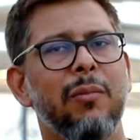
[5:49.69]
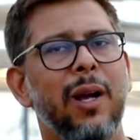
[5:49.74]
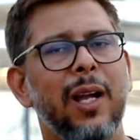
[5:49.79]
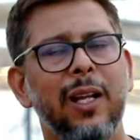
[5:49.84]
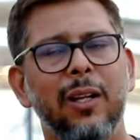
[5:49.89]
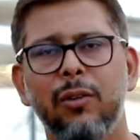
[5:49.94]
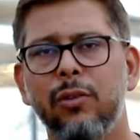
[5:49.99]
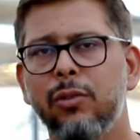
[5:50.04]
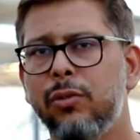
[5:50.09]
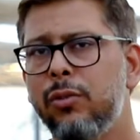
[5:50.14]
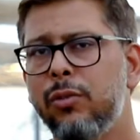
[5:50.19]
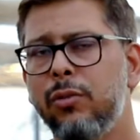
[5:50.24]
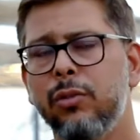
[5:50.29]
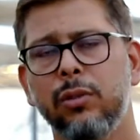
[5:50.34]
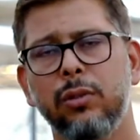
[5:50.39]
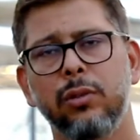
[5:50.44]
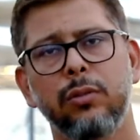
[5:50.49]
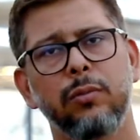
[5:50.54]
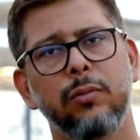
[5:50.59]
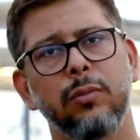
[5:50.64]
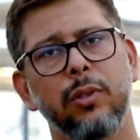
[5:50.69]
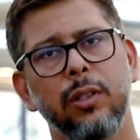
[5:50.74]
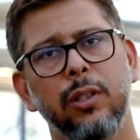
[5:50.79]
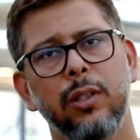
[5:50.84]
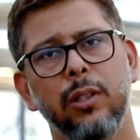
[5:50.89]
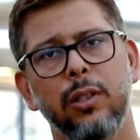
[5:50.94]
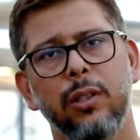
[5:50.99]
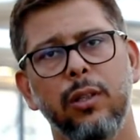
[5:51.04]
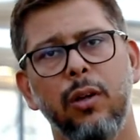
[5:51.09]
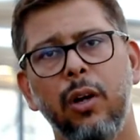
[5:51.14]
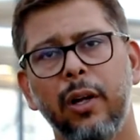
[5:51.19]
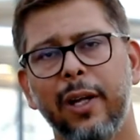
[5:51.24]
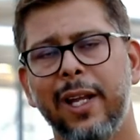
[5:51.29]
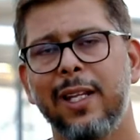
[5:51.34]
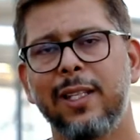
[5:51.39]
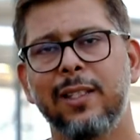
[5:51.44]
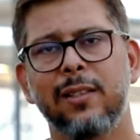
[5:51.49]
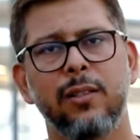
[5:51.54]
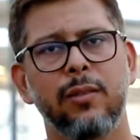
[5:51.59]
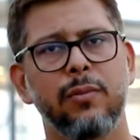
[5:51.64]

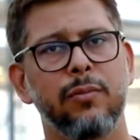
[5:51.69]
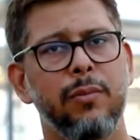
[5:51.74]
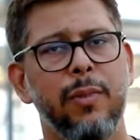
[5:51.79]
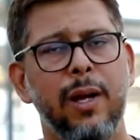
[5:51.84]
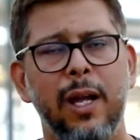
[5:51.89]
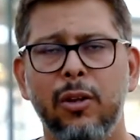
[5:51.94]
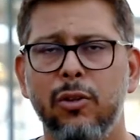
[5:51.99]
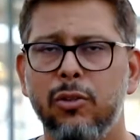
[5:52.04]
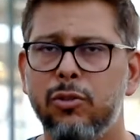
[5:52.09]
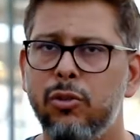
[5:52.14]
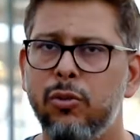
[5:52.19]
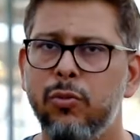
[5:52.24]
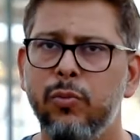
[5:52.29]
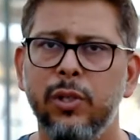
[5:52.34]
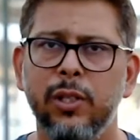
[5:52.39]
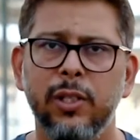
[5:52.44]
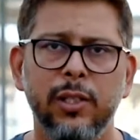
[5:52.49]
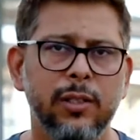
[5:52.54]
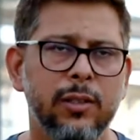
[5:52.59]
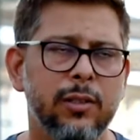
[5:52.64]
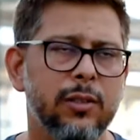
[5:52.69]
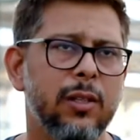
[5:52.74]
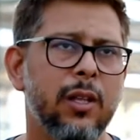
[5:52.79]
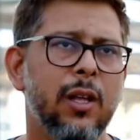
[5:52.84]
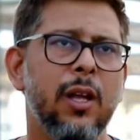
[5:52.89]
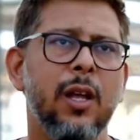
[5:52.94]
microorganism, biostimulants.